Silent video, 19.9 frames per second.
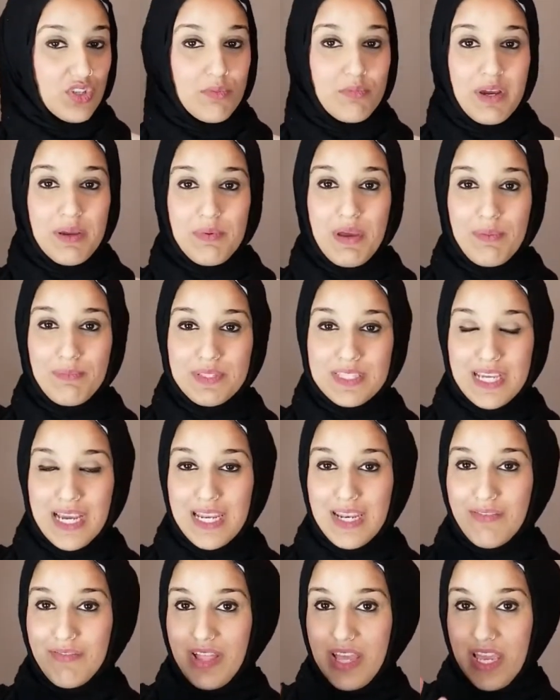so BiPAP is
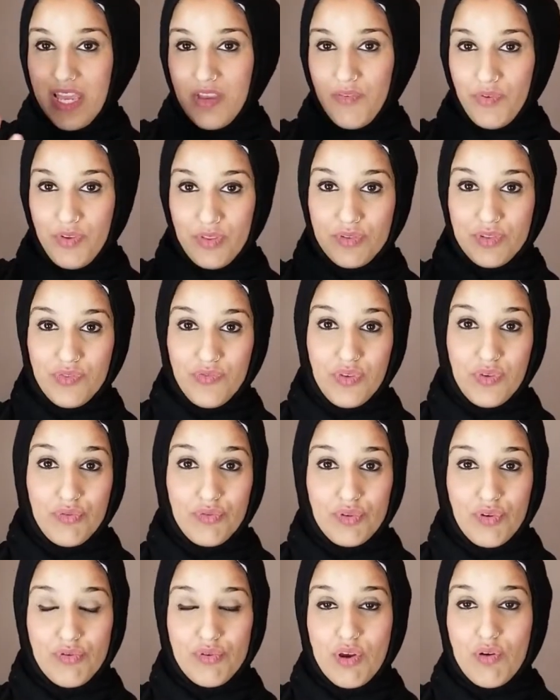kind of like, for those of you
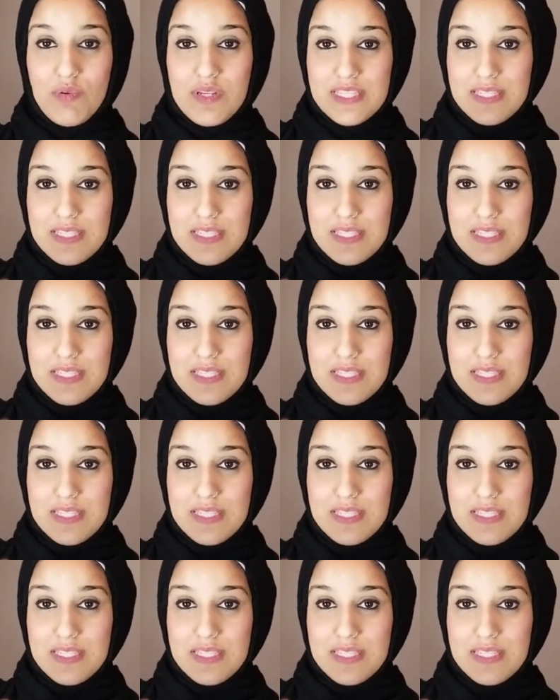who don't know,